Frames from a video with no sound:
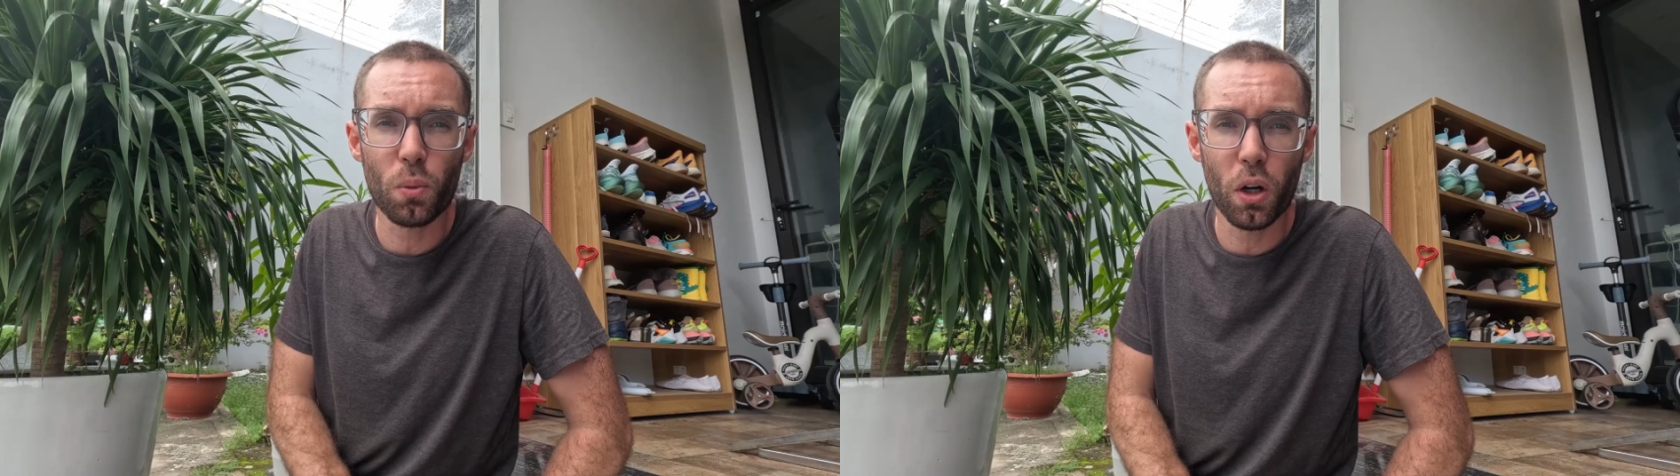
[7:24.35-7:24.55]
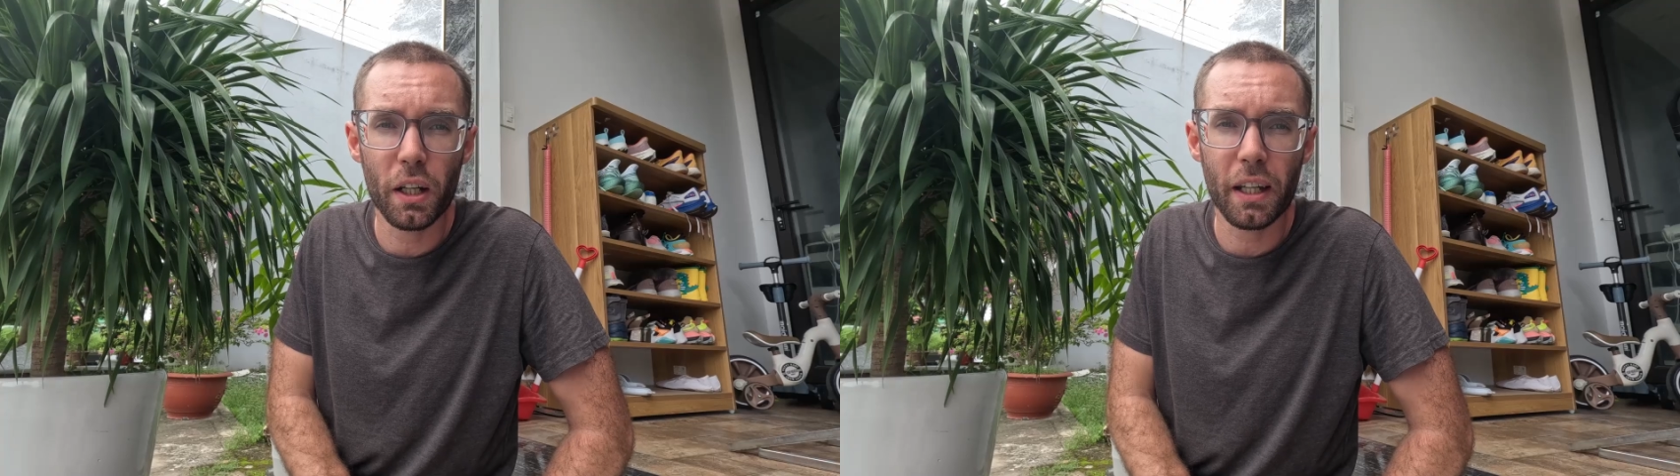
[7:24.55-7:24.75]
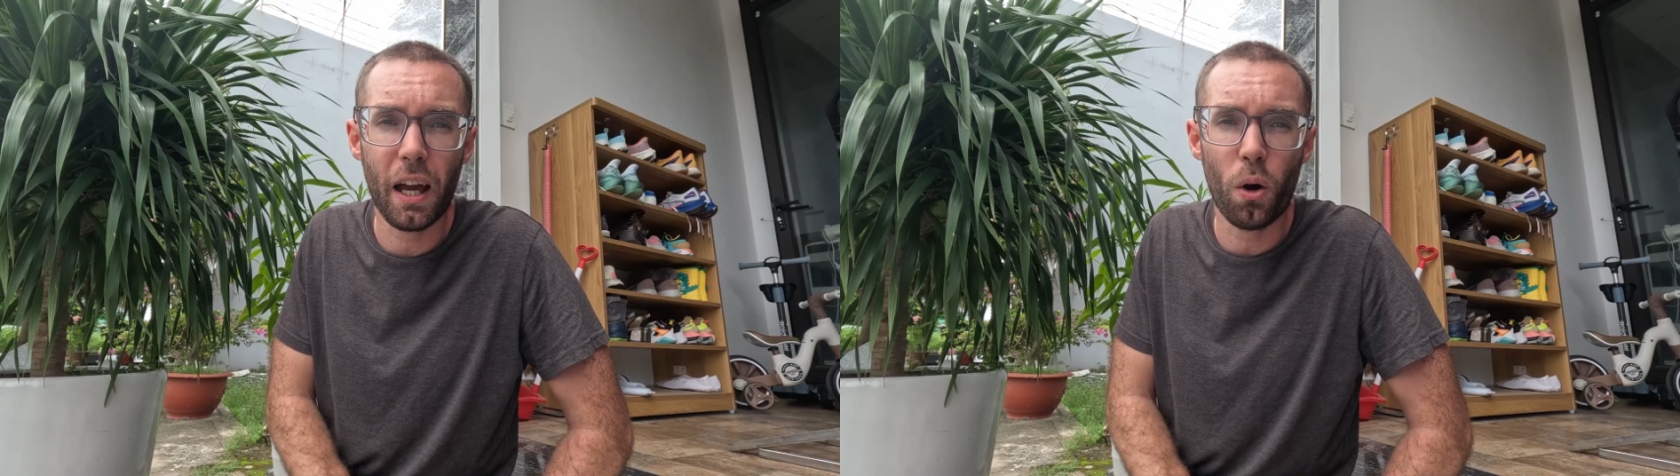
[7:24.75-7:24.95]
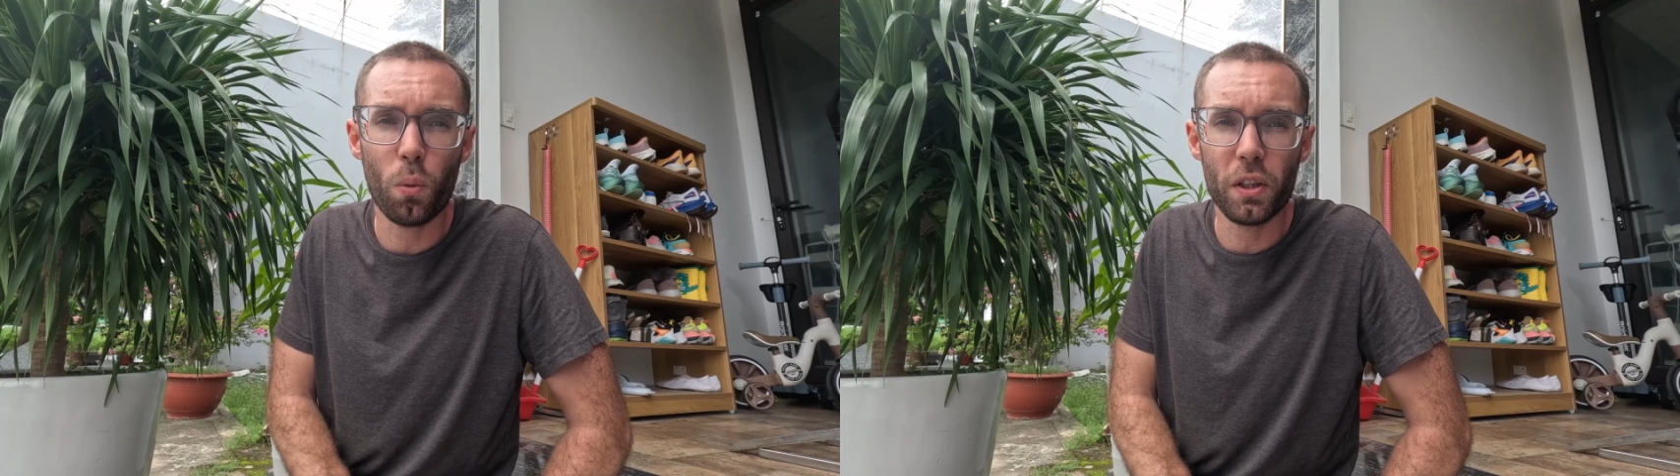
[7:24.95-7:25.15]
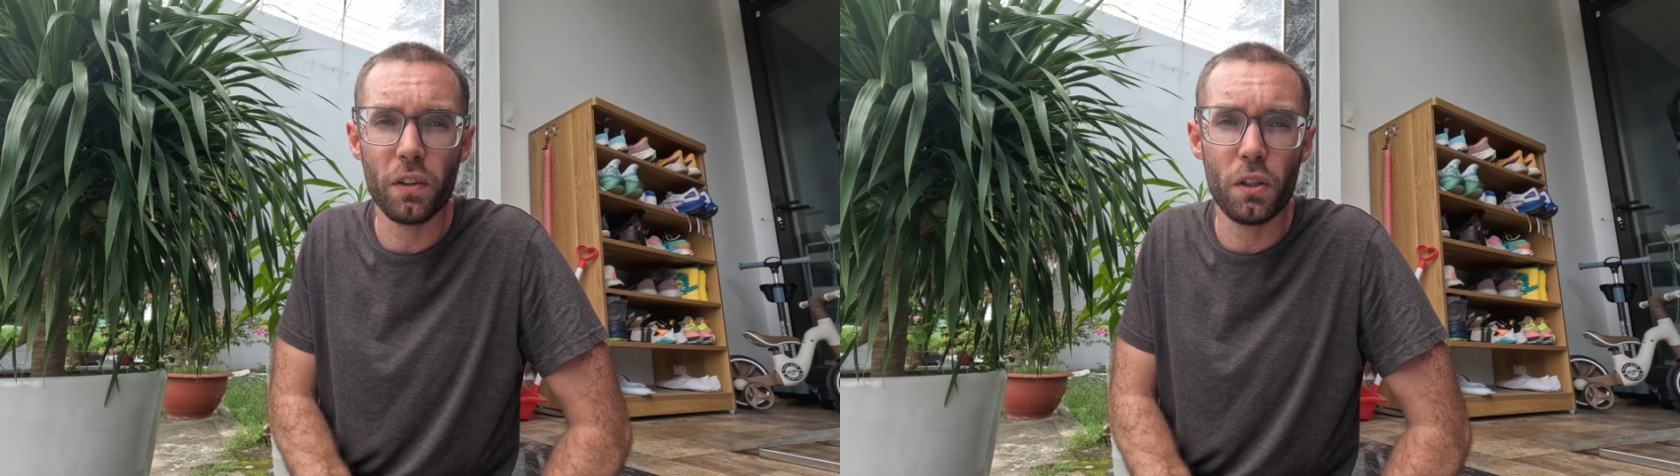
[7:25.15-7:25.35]

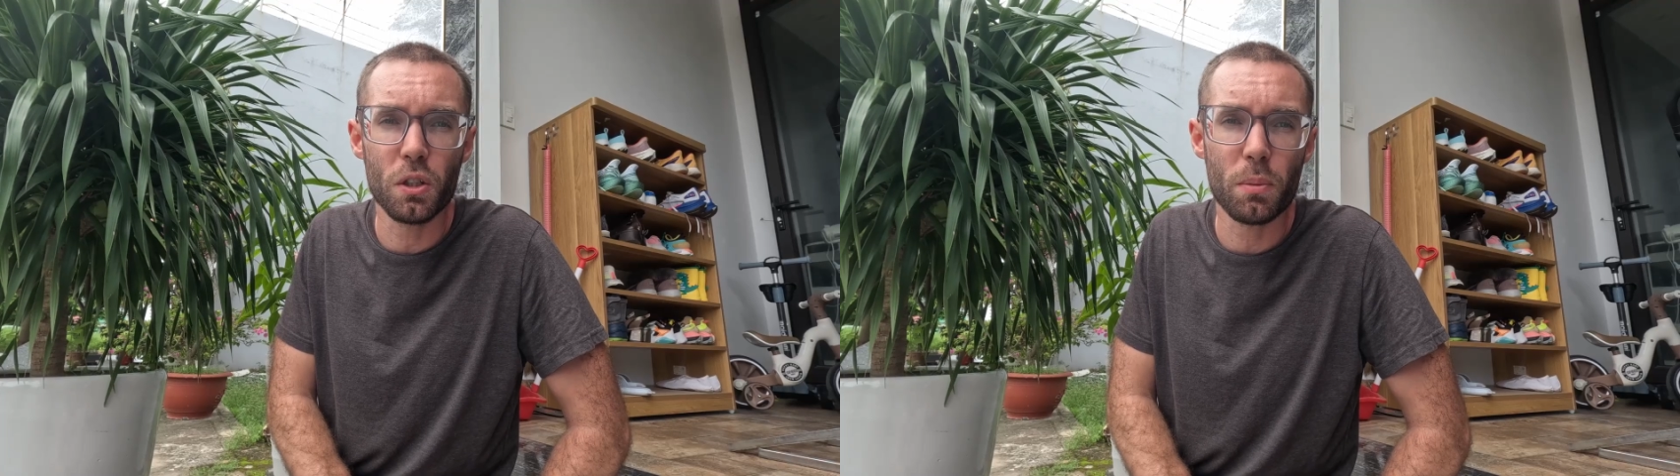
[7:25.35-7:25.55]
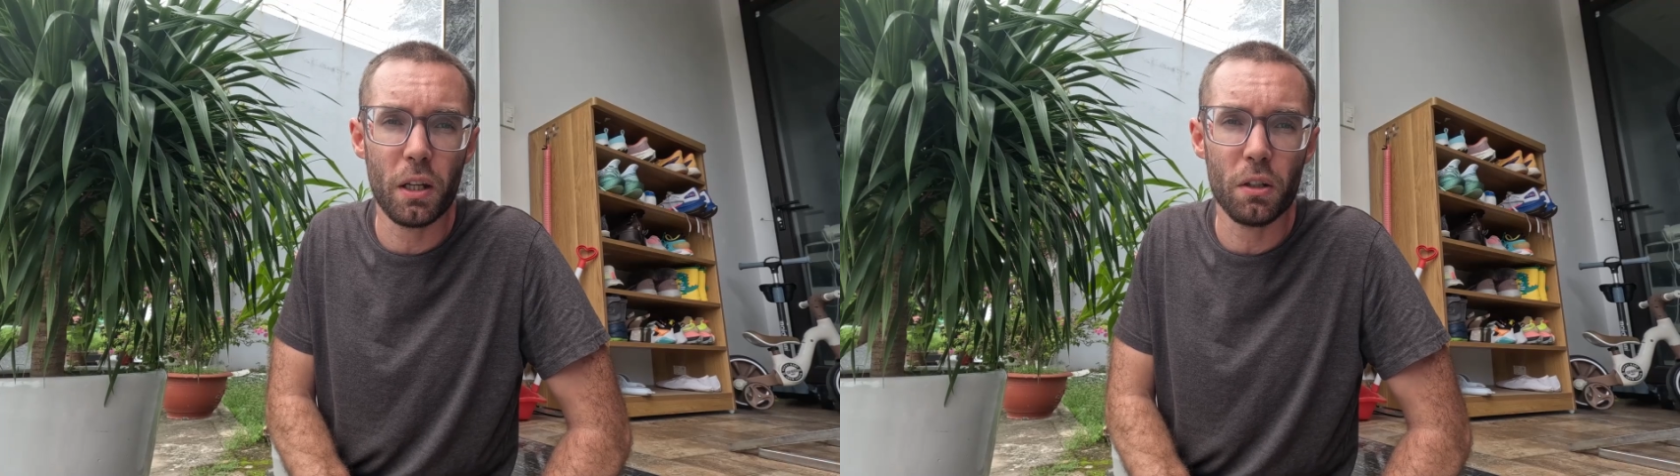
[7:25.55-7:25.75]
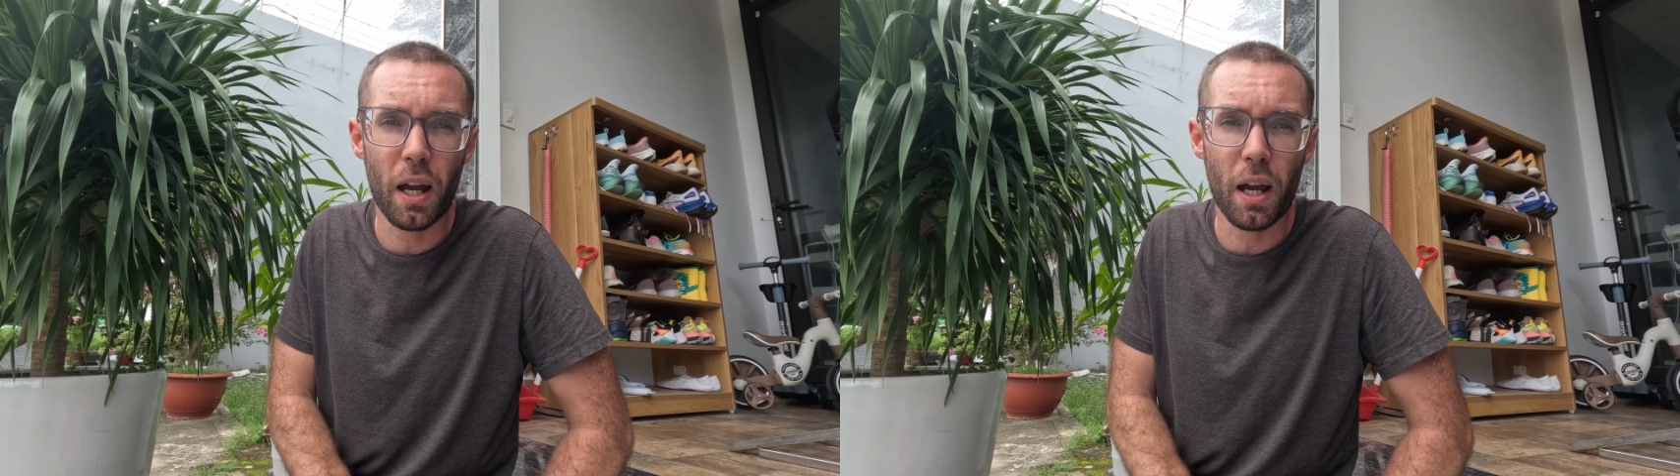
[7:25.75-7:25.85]
workout with a few speed